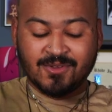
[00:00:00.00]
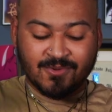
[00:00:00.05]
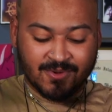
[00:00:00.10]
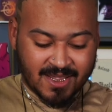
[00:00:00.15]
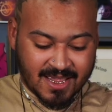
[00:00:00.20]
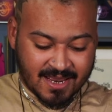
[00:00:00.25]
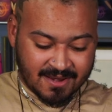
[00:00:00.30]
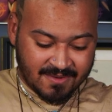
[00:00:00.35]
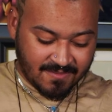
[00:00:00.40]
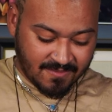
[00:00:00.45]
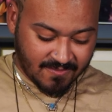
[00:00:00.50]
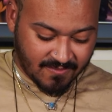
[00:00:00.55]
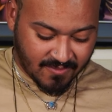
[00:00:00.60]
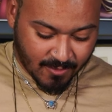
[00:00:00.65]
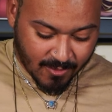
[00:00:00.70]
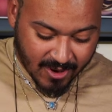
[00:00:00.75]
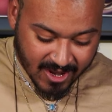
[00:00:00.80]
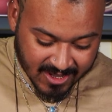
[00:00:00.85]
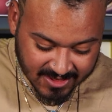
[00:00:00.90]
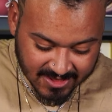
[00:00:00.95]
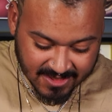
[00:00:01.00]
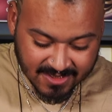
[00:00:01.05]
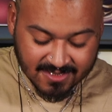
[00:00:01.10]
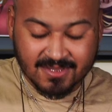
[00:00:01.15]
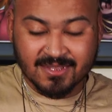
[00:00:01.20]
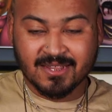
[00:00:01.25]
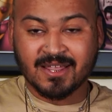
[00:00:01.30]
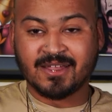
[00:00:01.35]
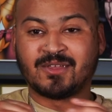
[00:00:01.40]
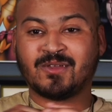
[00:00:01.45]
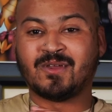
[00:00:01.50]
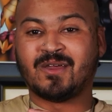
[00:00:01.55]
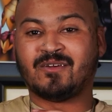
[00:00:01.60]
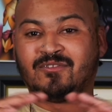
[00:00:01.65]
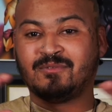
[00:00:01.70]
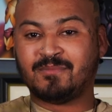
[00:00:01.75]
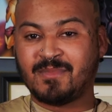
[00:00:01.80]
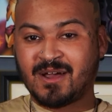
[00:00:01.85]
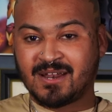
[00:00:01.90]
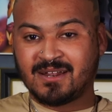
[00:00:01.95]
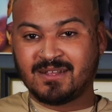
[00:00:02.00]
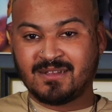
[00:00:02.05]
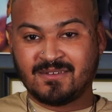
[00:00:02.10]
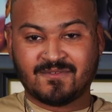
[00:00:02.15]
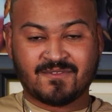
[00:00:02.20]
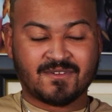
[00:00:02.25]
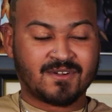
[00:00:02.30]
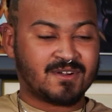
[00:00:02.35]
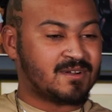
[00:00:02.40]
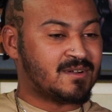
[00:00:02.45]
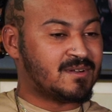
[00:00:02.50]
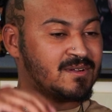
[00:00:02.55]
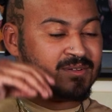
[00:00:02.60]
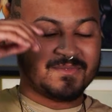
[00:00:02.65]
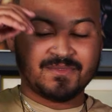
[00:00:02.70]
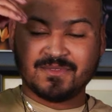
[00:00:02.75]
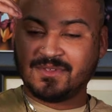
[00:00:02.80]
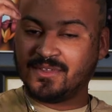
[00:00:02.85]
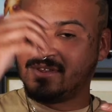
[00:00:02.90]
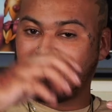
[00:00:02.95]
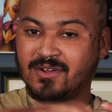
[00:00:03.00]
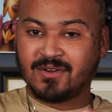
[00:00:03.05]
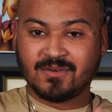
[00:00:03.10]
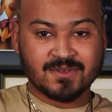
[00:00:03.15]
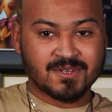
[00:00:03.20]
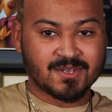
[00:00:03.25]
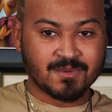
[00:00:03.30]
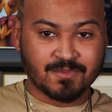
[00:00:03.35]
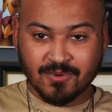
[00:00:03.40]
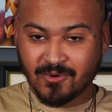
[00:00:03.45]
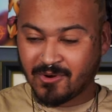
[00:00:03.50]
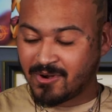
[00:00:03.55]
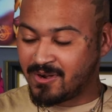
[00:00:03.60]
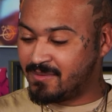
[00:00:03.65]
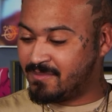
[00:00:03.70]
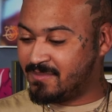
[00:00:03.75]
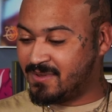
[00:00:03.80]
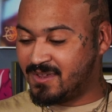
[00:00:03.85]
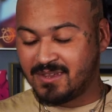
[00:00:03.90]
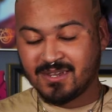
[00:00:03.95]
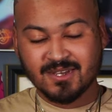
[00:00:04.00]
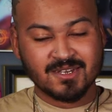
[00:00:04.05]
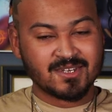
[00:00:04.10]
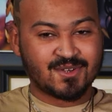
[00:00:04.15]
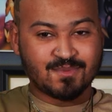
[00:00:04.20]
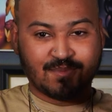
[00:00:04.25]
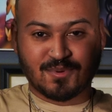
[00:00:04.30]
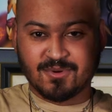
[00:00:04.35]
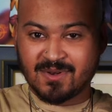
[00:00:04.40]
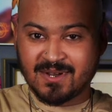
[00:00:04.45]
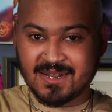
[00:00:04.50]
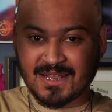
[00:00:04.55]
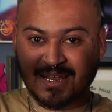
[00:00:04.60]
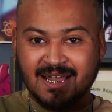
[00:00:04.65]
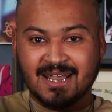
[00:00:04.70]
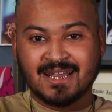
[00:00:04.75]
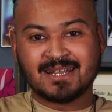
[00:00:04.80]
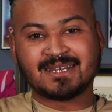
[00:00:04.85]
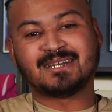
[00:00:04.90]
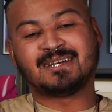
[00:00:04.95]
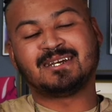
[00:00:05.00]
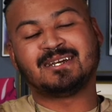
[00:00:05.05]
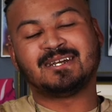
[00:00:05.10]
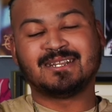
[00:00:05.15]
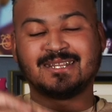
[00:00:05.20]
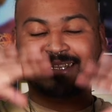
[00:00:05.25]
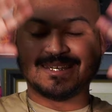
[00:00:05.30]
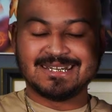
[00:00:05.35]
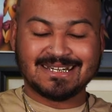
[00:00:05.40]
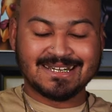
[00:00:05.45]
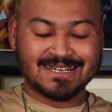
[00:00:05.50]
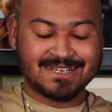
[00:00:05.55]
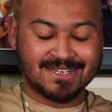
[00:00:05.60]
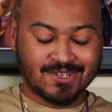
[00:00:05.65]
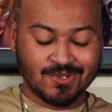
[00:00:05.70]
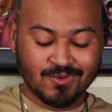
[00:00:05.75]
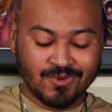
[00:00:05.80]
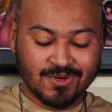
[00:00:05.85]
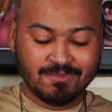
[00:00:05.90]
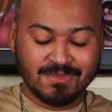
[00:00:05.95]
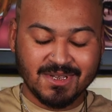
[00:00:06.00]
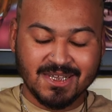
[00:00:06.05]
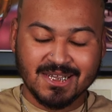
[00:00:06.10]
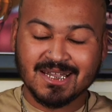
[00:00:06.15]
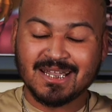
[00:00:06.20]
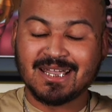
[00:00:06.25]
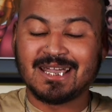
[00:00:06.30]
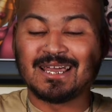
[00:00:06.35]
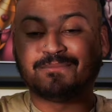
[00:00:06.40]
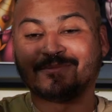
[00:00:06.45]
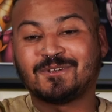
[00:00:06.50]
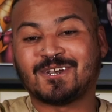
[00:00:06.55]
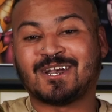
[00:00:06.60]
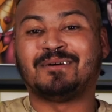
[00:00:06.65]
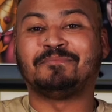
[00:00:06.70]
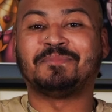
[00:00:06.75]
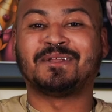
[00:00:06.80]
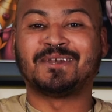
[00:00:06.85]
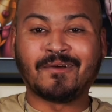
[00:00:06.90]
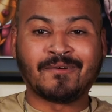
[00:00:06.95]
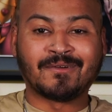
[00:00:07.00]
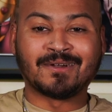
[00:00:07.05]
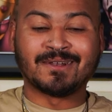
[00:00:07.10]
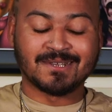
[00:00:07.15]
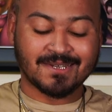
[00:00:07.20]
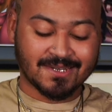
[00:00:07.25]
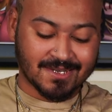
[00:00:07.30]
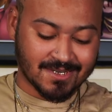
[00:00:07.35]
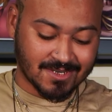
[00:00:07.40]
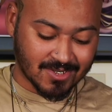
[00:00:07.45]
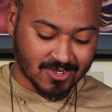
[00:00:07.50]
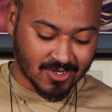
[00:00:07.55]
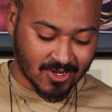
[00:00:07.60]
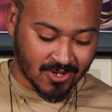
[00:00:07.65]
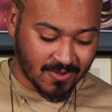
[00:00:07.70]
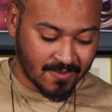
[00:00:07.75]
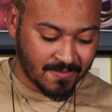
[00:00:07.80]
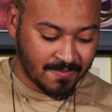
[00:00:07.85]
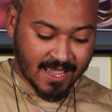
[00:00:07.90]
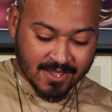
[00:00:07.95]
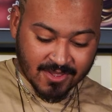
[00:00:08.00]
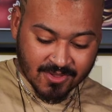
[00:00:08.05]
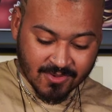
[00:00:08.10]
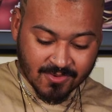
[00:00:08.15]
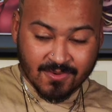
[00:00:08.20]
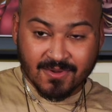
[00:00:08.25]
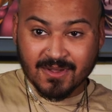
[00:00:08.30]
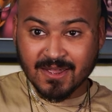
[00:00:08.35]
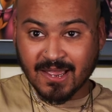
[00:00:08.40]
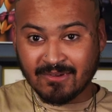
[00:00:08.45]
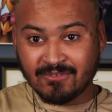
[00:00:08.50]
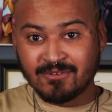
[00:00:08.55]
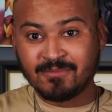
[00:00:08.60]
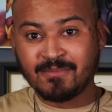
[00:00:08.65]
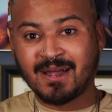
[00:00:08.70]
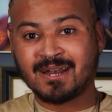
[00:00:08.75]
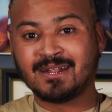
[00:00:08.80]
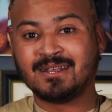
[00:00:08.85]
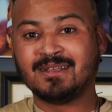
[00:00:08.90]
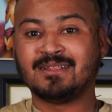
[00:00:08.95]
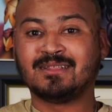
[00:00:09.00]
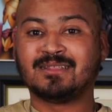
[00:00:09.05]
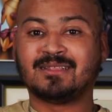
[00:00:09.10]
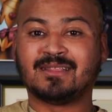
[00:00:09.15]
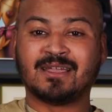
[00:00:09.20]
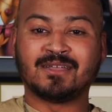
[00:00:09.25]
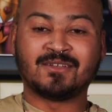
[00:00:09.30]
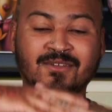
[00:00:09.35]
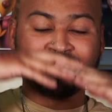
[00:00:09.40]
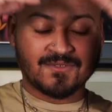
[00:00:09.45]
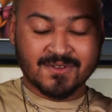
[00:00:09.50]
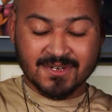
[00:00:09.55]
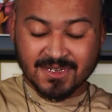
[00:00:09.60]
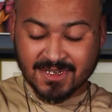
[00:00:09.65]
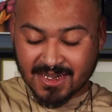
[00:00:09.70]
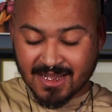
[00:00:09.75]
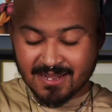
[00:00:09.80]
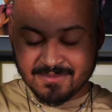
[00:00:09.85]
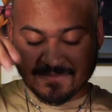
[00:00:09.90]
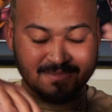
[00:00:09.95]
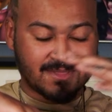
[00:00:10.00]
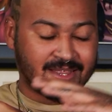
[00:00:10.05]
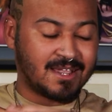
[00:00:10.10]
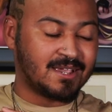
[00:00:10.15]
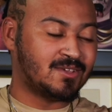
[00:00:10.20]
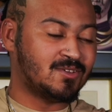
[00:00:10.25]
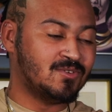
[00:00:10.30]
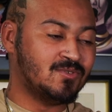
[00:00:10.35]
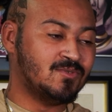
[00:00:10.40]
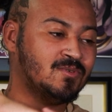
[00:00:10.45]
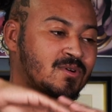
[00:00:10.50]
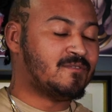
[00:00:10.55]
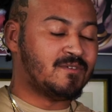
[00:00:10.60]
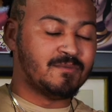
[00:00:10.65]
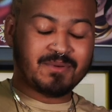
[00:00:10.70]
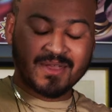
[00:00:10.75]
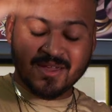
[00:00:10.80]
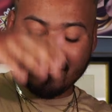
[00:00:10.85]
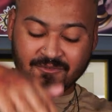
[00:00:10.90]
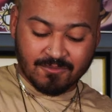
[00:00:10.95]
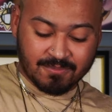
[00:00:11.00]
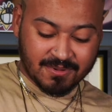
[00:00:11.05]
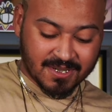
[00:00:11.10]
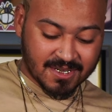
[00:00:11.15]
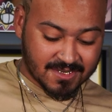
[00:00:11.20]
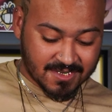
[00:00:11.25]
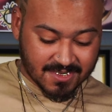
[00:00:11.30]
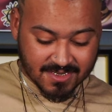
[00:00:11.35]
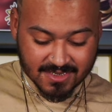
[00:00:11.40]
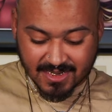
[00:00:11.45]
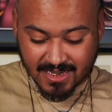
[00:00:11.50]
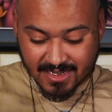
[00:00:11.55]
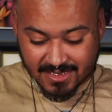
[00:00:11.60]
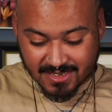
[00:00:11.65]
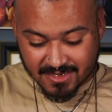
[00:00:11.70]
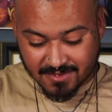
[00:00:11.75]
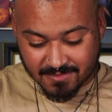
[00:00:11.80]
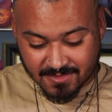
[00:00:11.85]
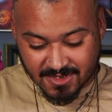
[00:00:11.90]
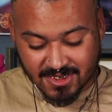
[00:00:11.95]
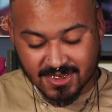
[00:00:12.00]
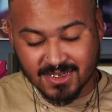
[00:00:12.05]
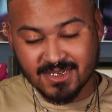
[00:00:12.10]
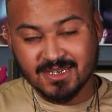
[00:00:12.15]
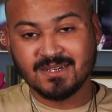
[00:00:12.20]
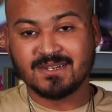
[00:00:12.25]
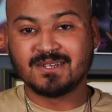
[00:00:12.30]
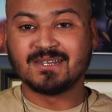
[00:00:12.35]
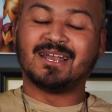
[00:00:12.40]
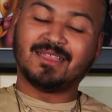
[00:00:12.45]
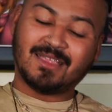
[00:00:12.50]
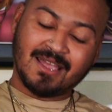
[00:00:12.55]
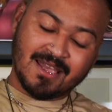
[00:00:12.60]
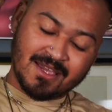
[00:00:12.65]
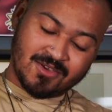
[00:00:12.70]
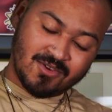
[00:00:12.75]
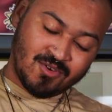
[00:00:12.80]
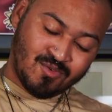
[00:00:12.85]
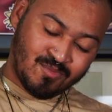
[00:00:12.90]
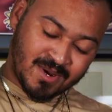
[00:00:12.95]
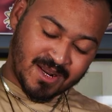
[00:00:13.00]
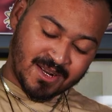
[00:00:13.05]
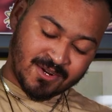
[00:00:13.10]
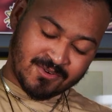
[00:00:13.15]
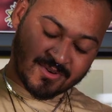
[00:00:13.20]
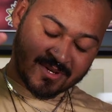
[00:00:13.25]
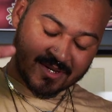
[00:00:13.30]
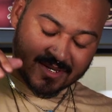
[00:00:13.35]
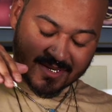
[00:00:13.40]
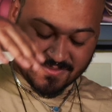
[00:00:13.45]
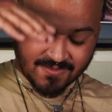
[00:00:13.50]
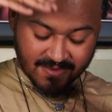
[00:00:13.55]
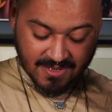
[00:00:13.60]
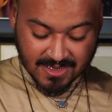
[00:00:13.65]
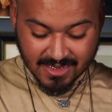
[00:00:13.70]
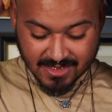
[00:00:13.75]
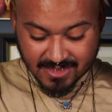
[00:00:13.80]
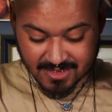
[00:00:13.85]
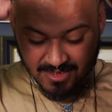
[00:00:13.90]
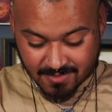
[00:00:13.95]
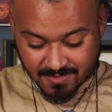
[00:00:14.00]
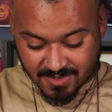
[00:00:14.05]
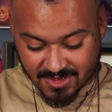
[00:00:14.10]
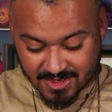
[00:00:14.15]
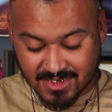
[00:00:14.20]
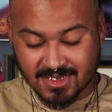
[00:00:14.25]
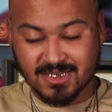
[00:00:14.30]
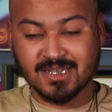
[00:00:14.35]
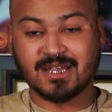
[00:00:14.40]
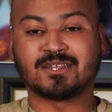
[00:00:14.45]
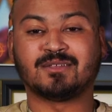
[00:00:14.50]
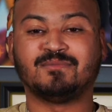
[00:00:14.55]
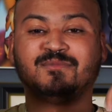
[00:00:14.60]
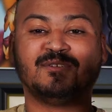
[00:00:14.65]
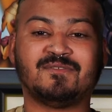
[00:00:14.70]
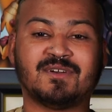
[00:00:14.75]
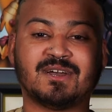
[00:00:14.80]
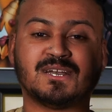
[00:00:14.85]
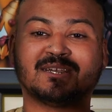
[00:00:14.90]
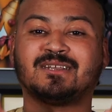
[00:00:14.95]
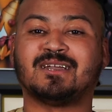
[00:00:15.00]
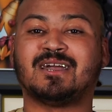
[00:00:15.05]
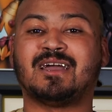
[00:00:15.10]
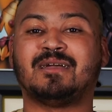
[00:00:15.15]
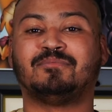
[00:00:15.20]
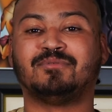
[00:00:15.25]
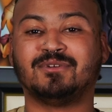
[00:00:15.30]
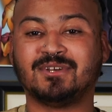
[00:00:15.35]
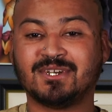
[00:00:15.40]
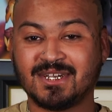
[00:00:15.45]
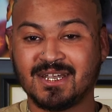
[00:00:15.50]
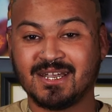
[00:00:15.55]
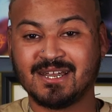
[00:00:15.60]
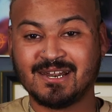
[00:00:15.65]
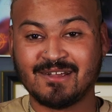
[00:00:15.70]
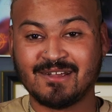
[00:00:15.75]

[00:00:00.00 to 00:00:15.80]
you again for watching. Thank you everybody for, you know, supporting me, supporting the content. This shit is new to me and I'm trying my darndest. So thank you everybody. Thank you for the shop. Thank you for Painful Pleasures getting these machines. And thank you, Mike Christie, for getting these machines out to me faster. I appreciate